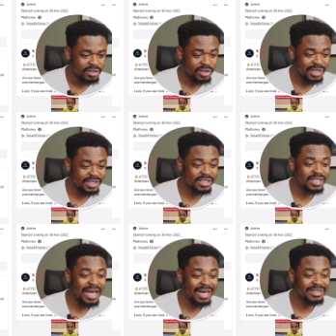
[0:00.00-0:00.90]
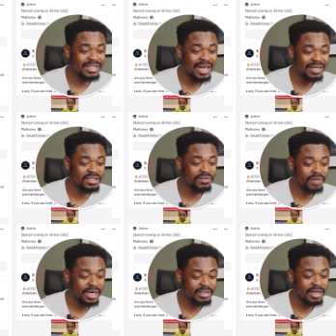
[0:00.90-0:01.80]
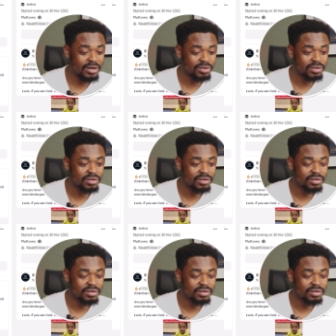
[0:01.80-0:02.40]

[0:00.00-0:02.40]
You can see this ad is active right now,